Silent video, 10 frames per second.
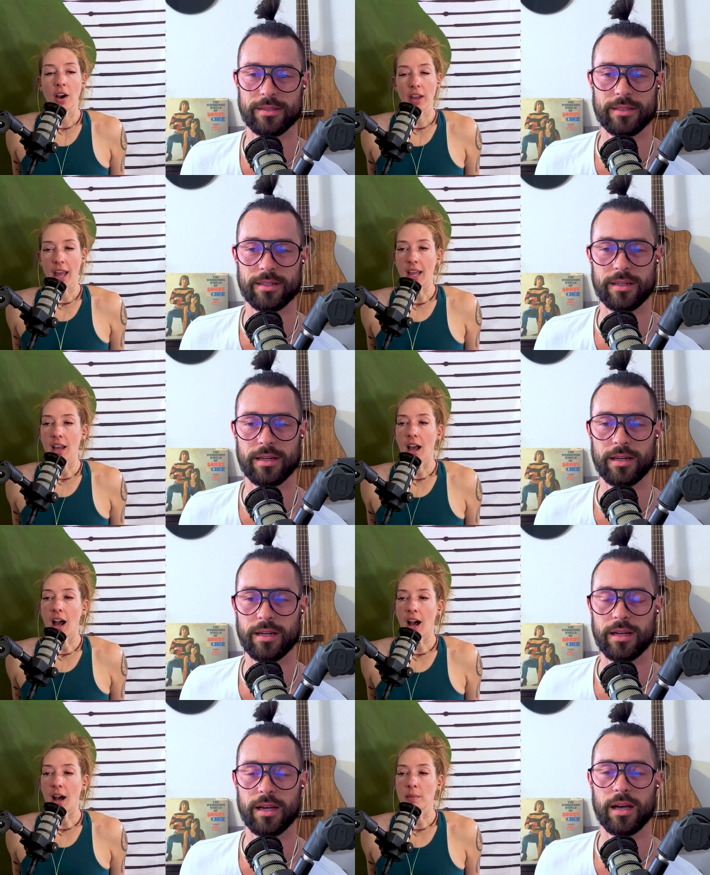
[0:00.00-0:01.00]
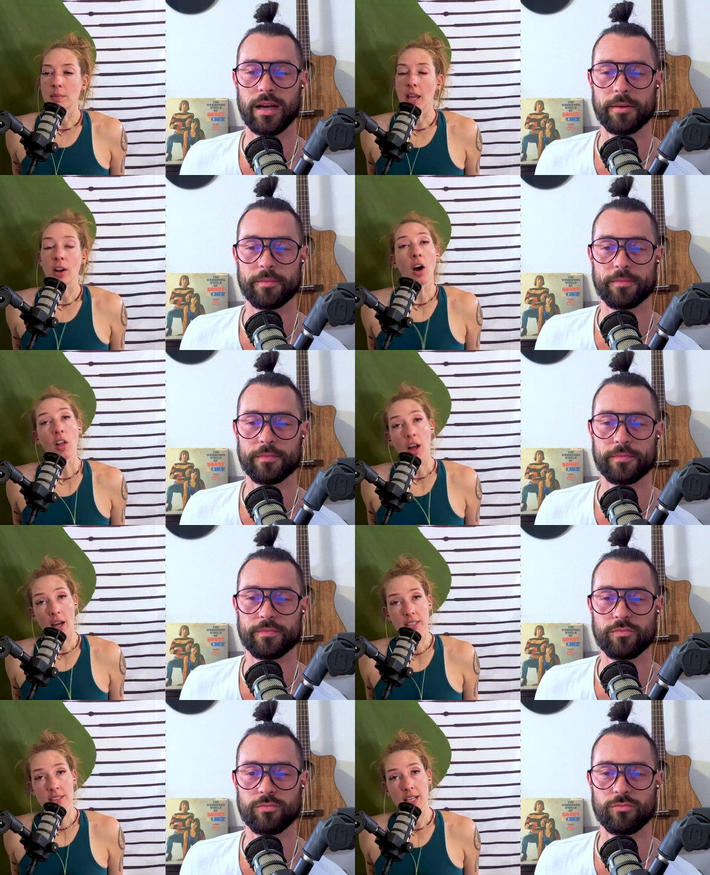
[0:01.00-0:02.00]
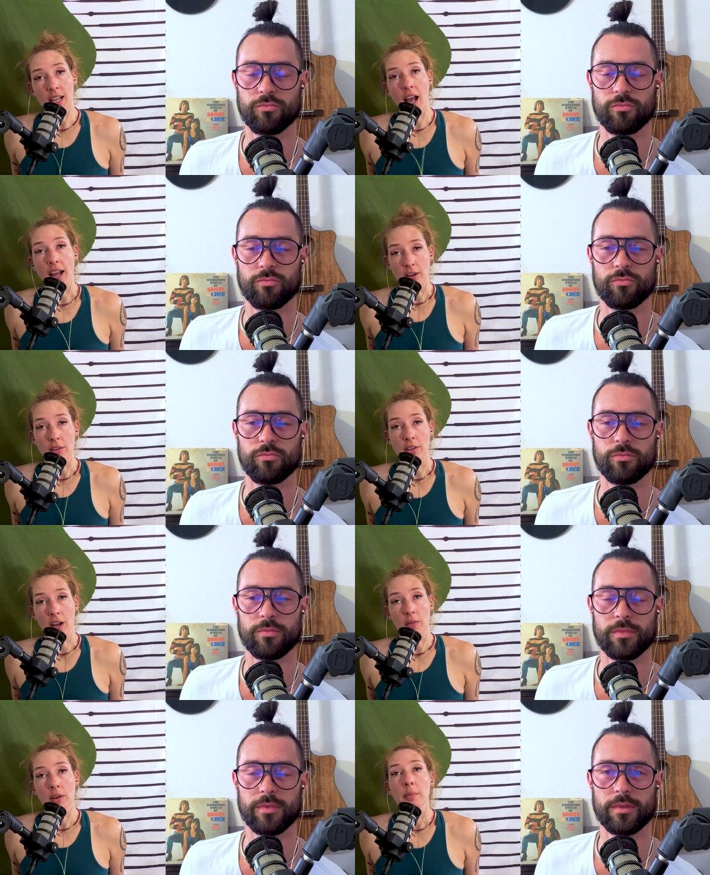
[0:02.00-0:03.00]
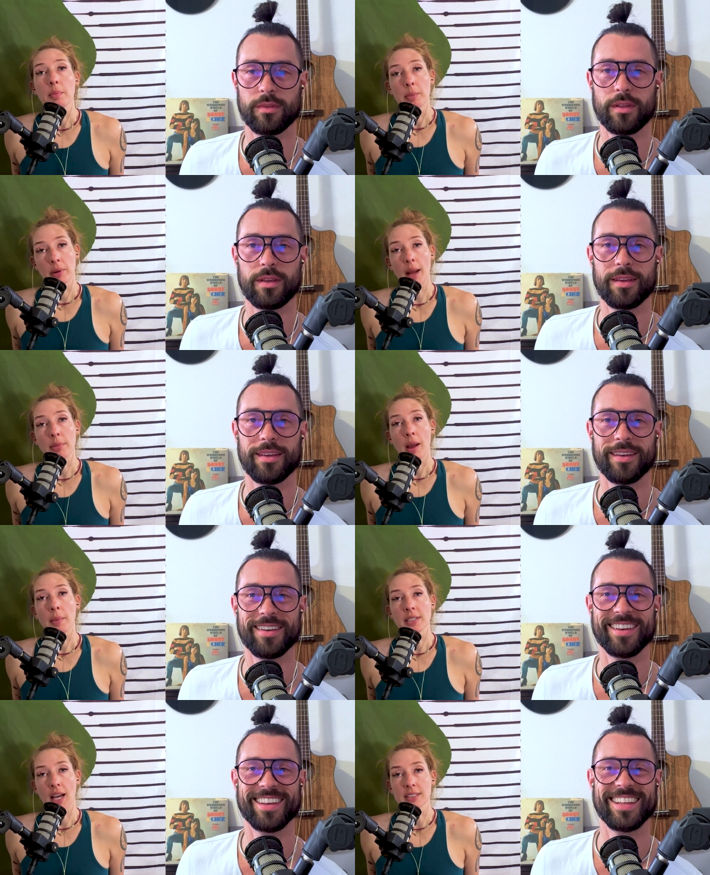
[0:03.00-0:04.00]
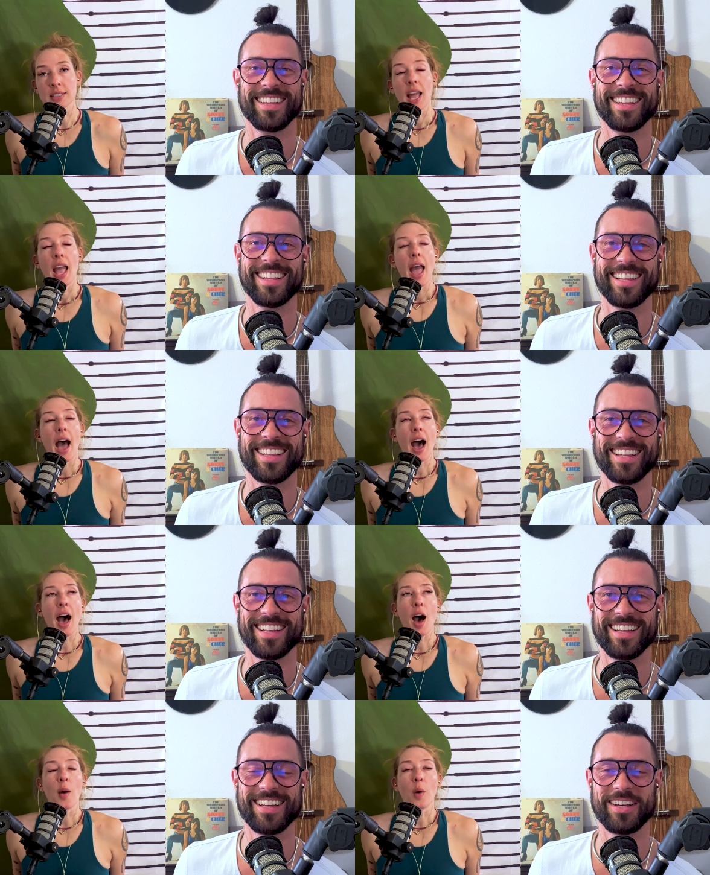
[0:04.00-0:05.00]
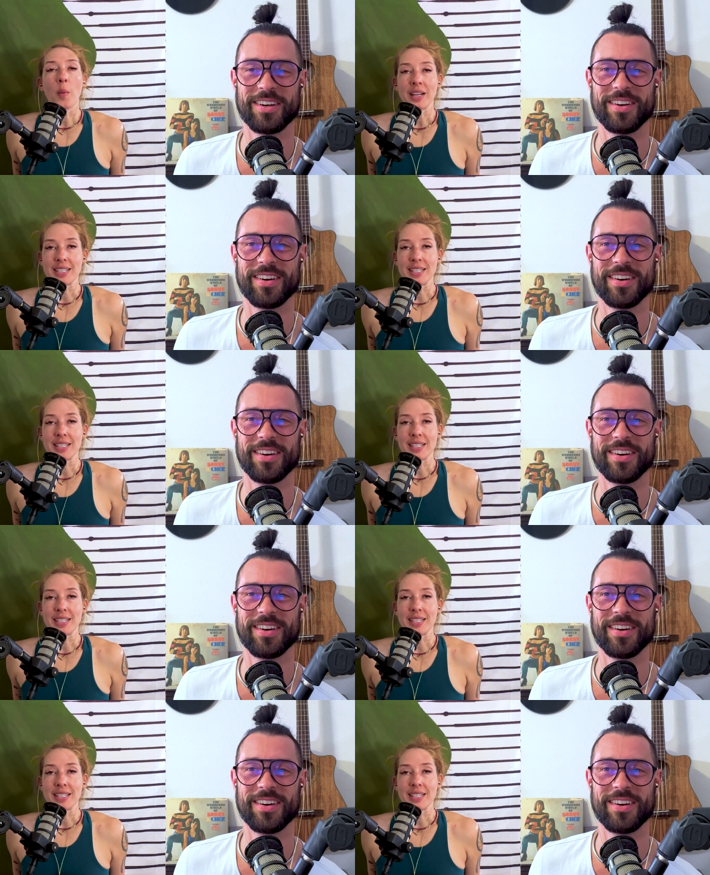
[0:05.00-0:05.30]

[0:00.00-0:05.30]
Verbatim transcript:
Speaker 1: okay. Um, in all honesty, I don't know but Brad probably does. Uh, what we